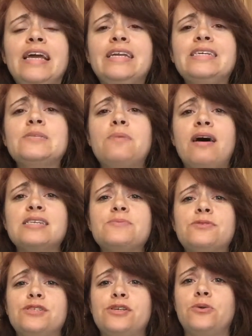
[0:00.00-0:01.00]
it is
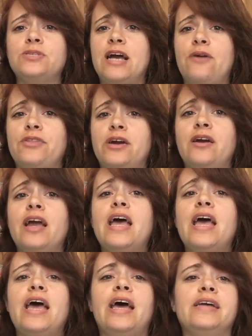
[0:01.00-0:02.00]
possible to go down there
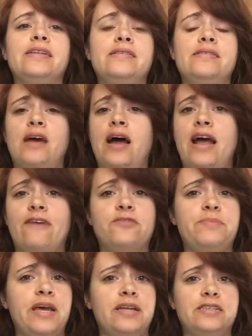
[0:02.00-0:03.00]
and not have
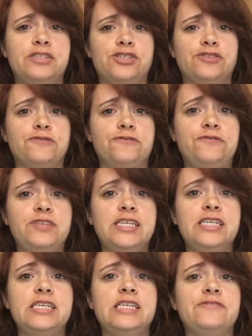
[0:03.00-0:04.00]
to pay an additional
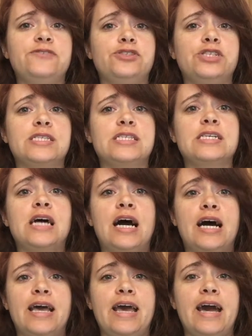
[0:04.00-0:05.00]
fee if you're just
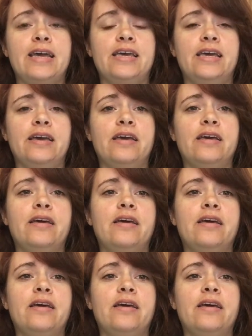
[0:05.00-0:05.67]
kayaking.